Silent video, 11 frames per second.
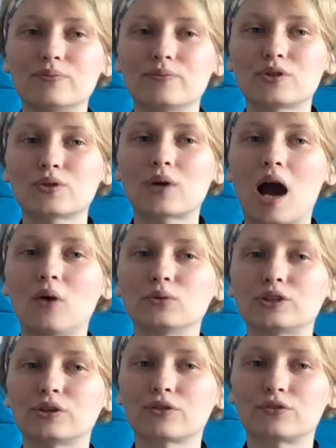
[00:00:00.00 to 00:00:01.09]
to
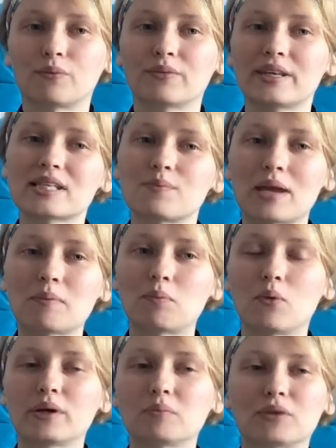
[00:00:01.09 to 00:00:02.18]
count not from this maybe
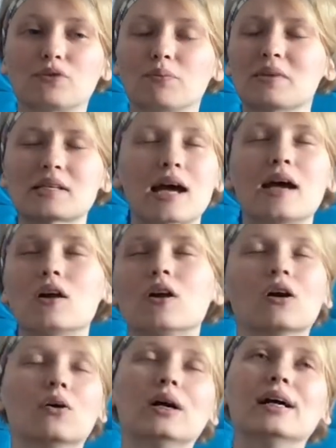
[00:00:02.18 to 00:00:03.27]
point but from this i don't
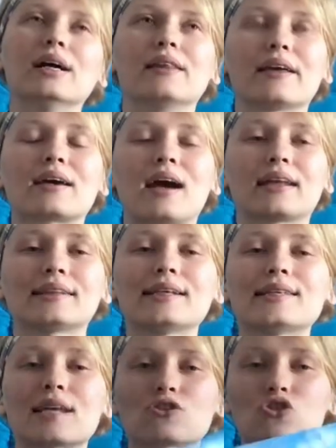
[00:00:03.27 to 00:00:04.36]
know like at
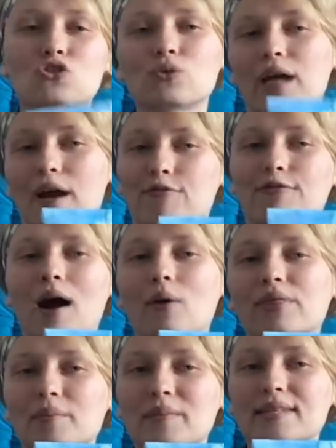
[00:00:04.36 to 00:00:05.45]
least i should have
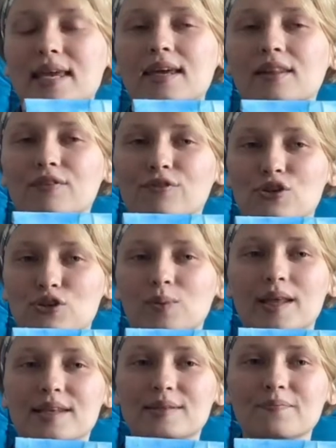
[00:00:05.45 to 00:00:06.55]
found the mistake in the first
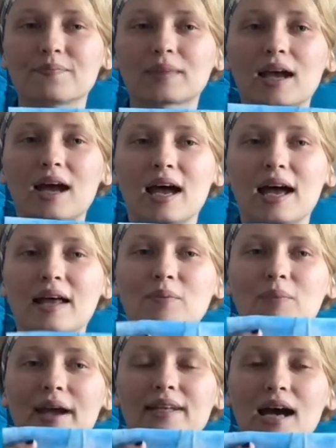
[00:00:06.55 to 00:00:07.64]
place and
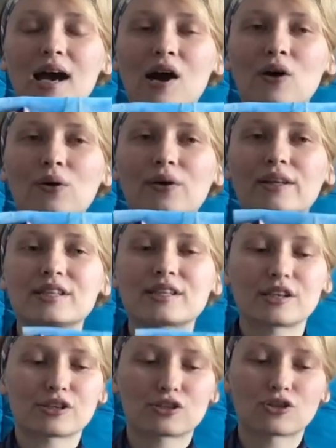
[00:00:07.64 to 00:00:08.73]
by now it's
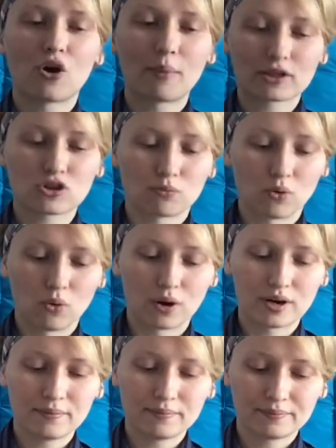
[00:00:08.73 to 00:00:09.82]
so much
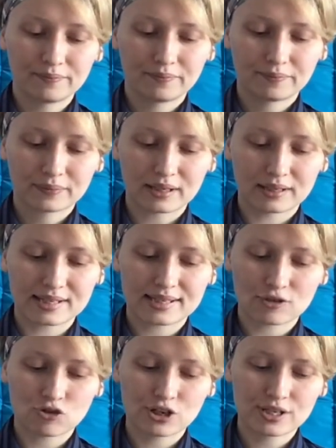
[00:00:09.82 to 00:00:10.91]
more in
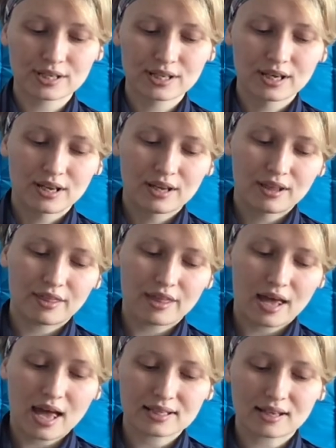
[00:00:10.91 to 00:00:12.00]
stitches
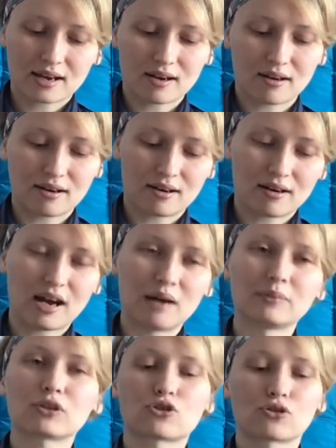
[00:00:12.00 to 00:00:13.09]
that i'm
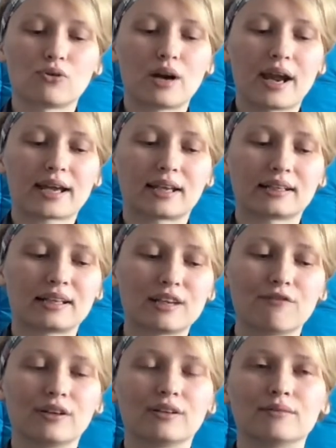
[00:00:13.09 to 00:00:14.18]
not sure i can even